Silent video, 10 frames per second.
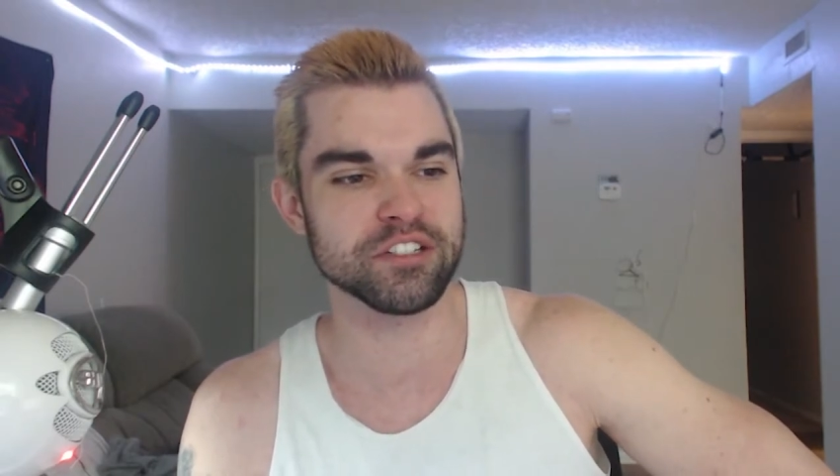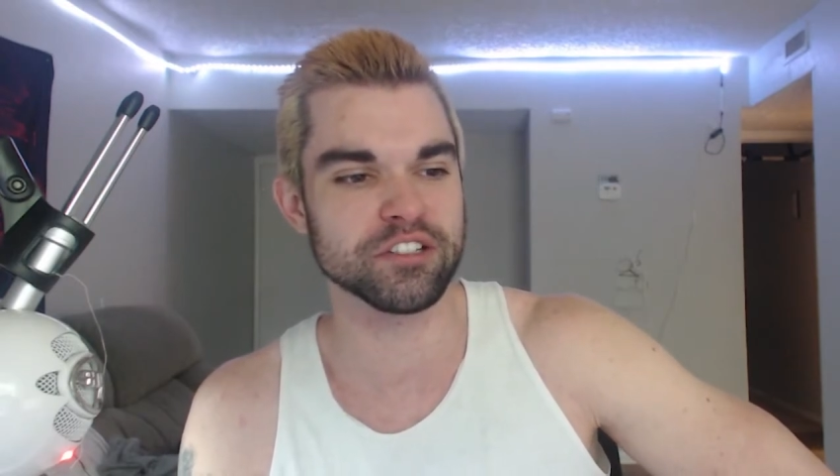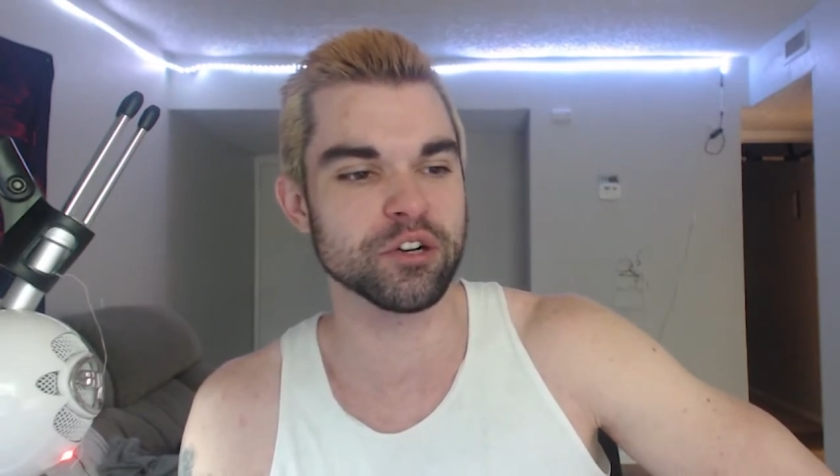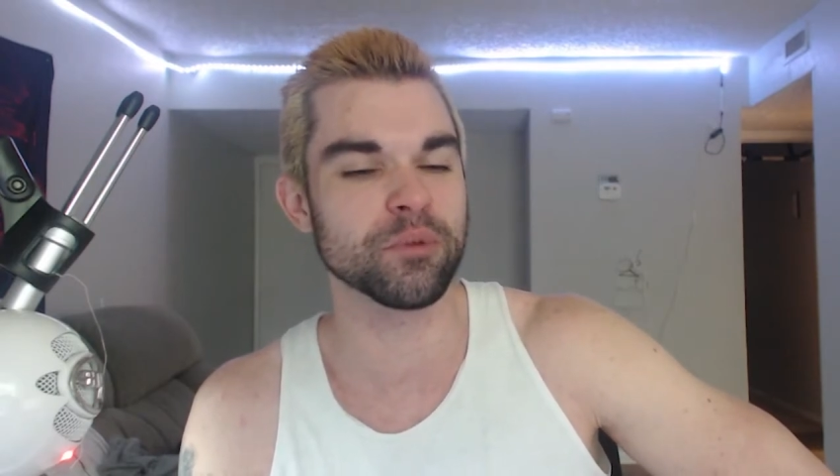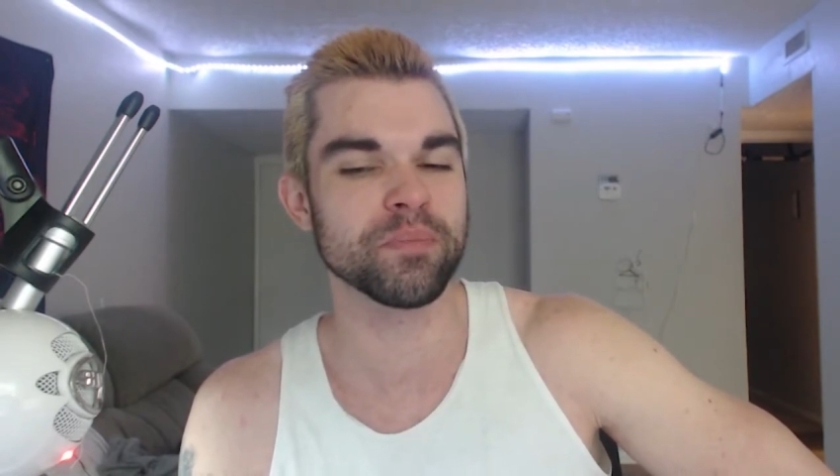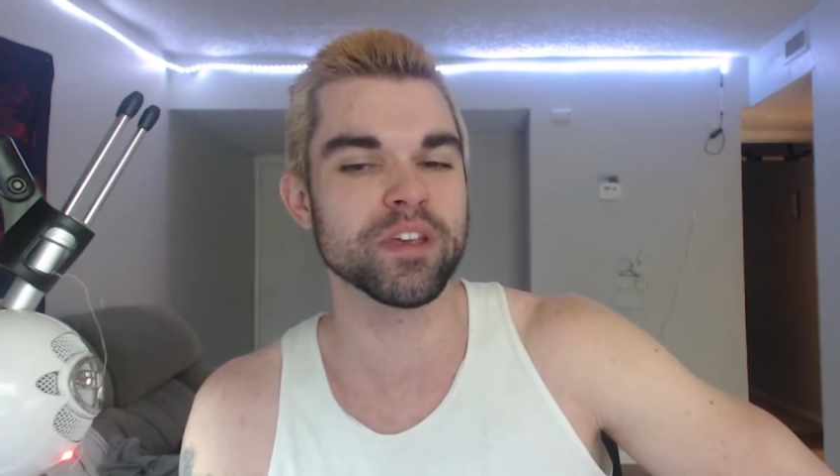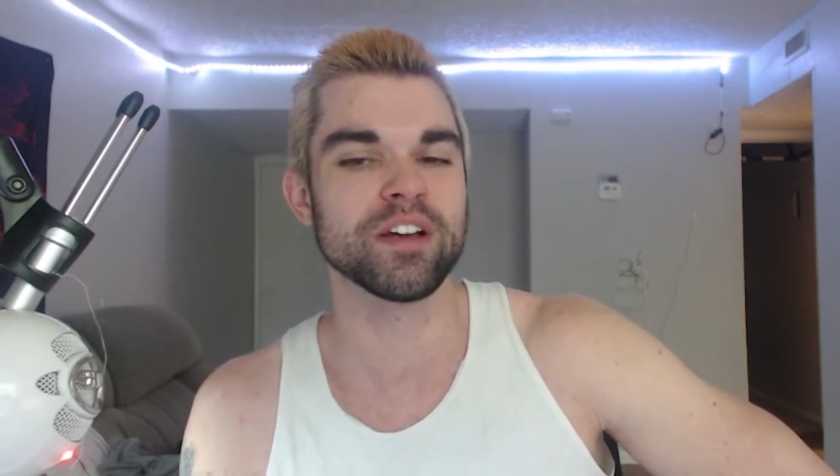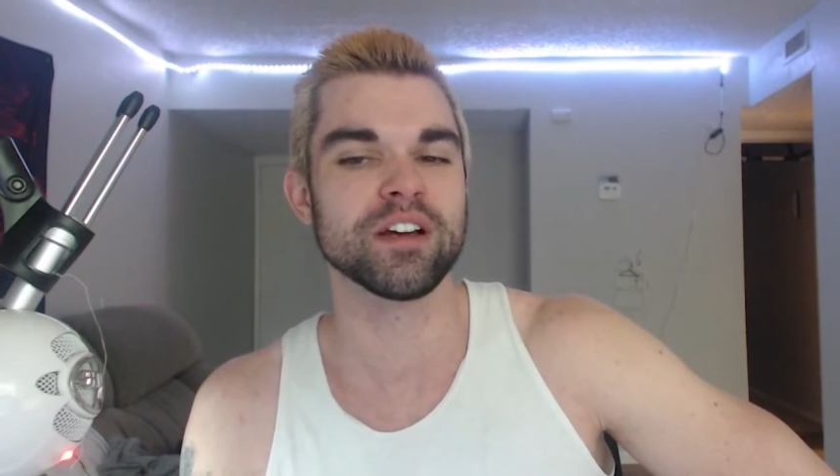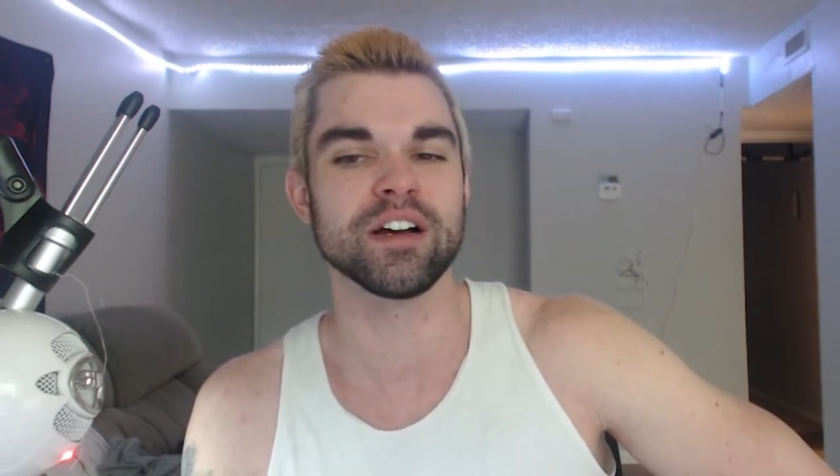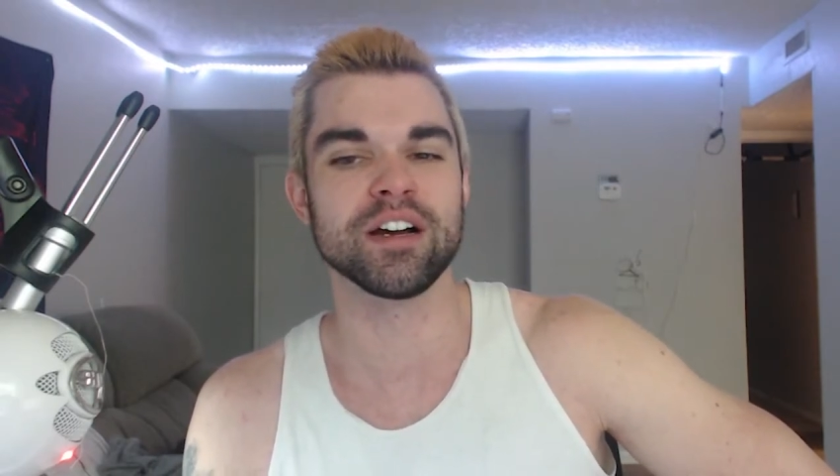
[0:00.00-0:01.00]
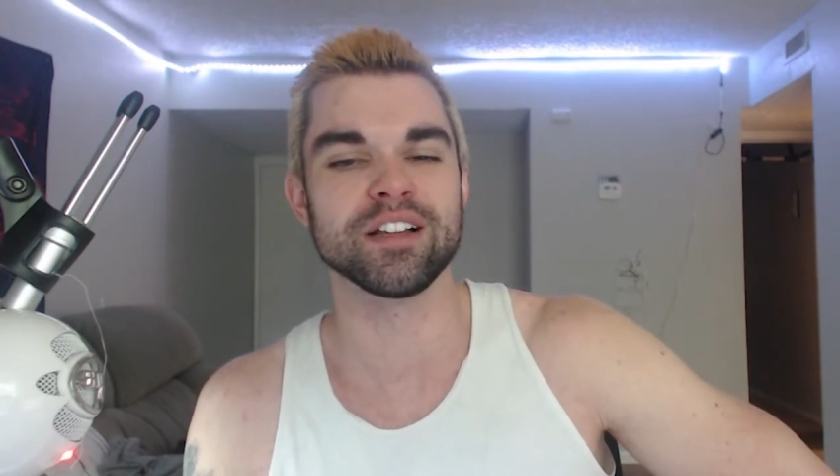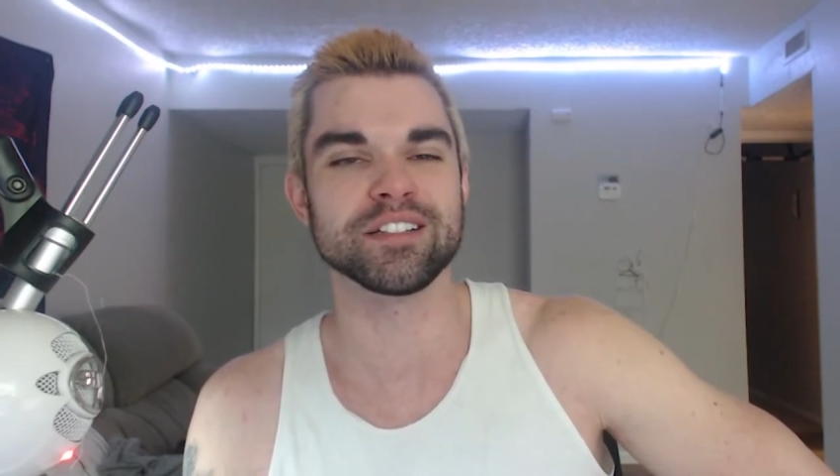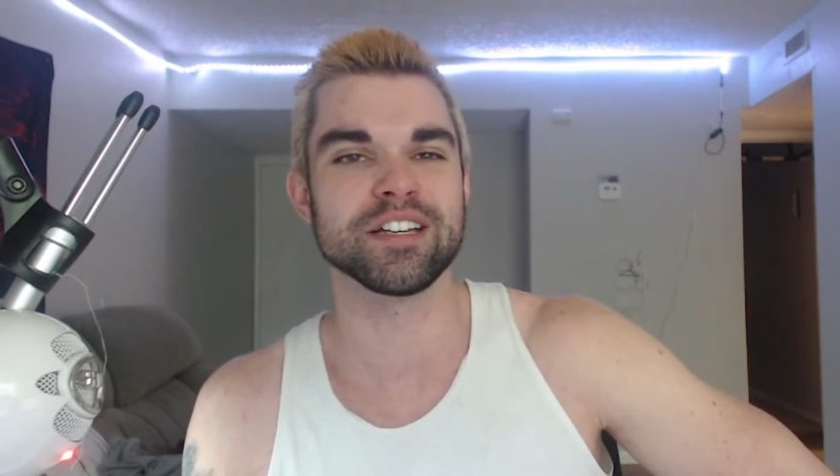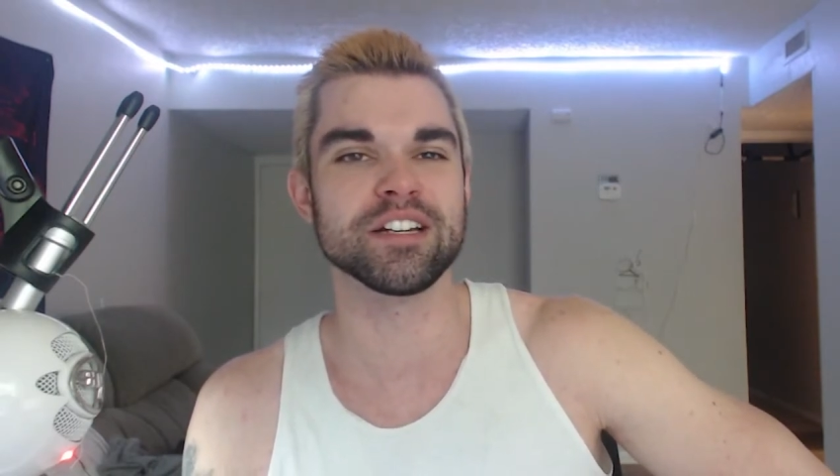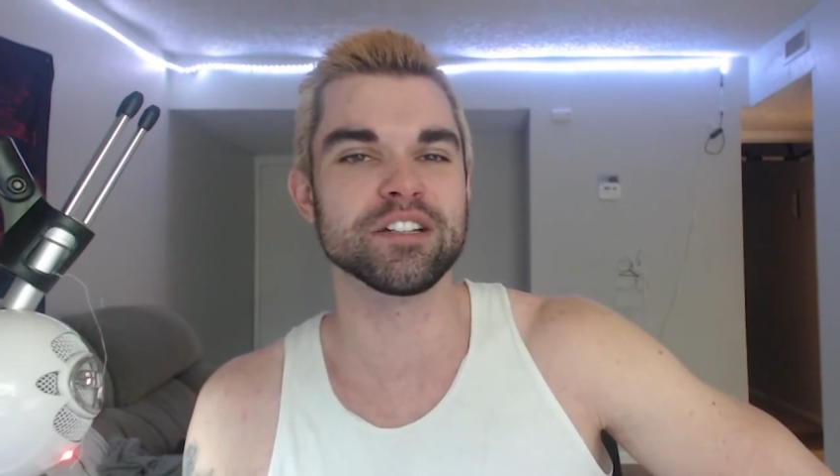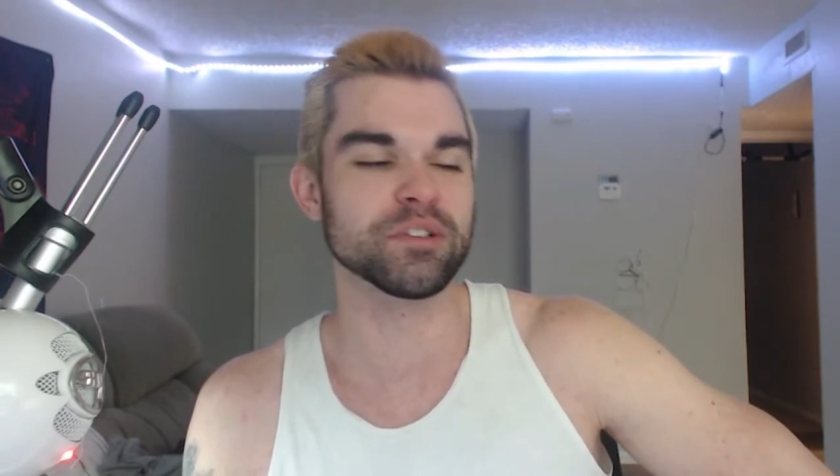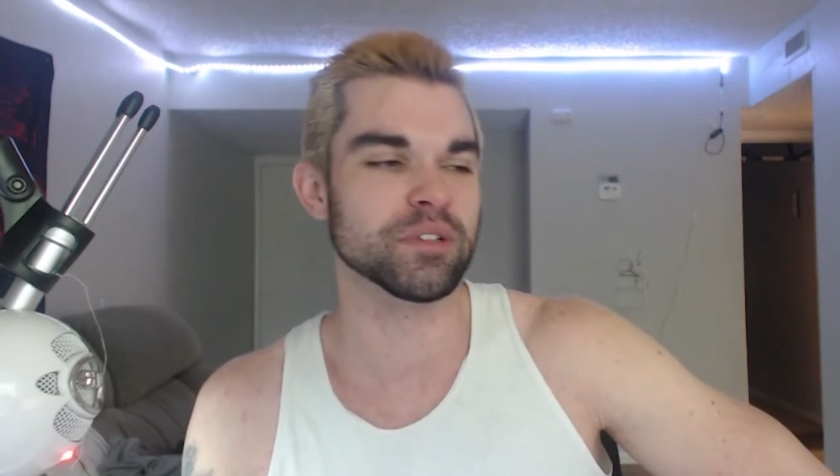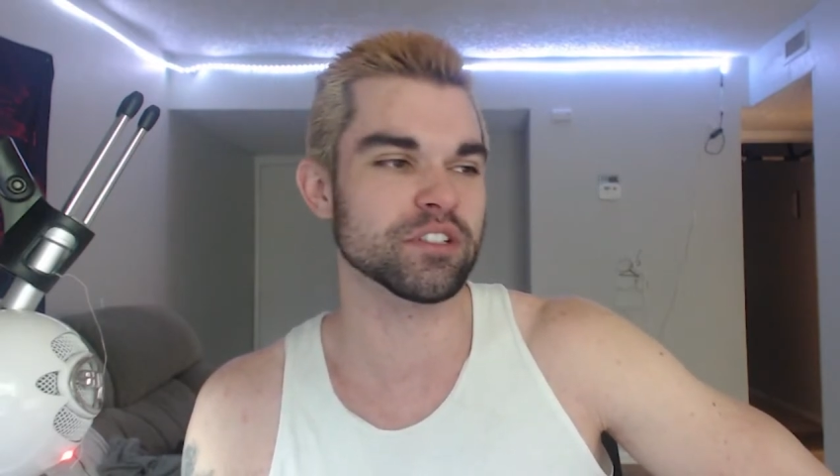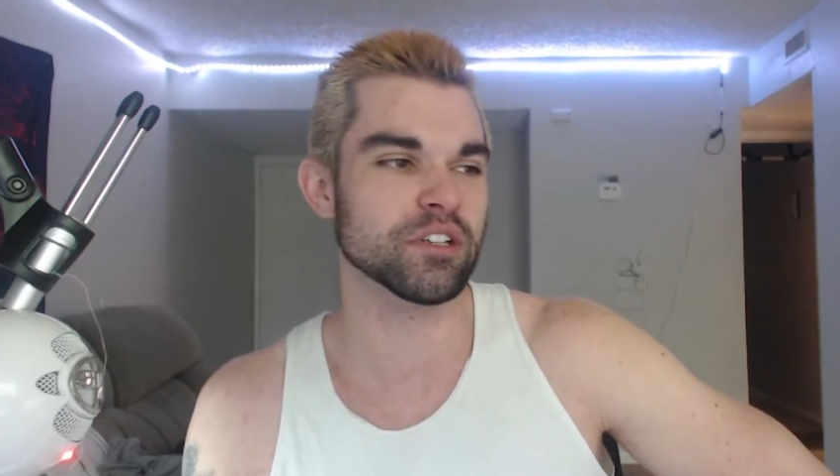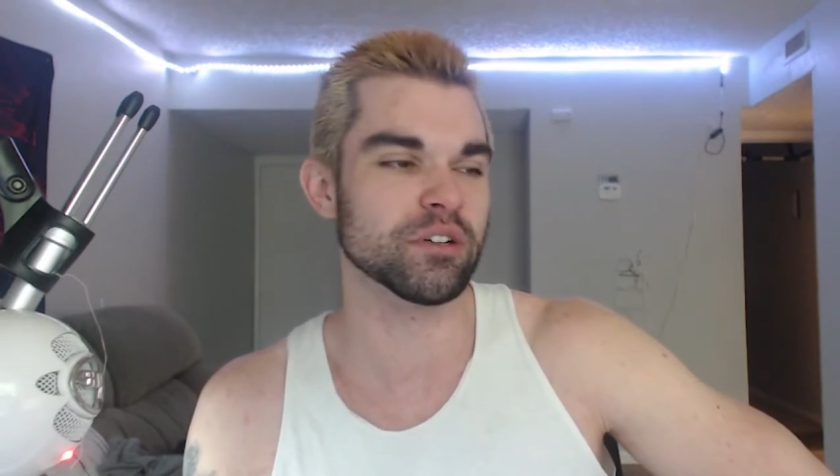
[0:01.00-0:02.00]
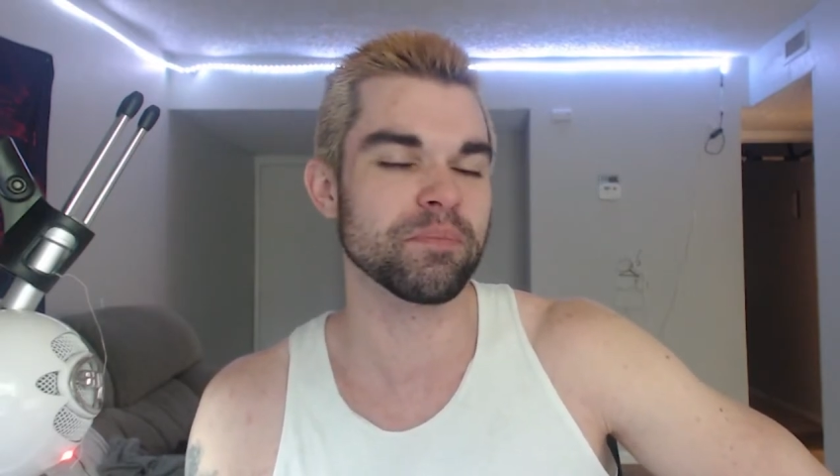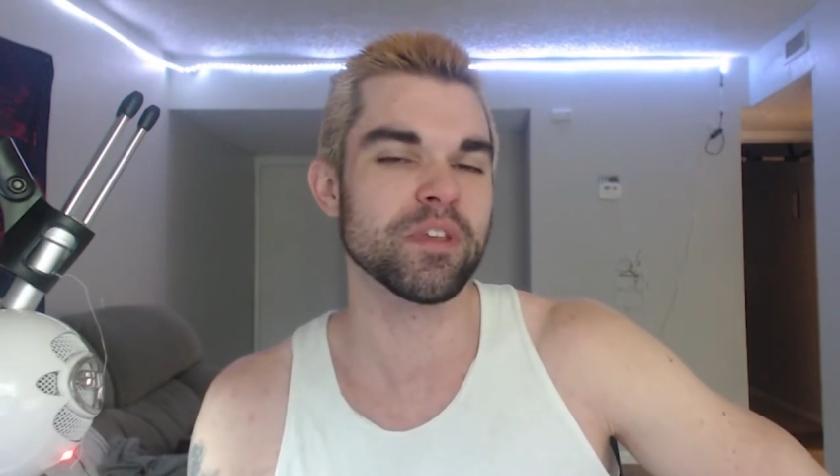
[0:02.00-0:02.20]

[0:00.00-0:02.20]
So let's get into it. So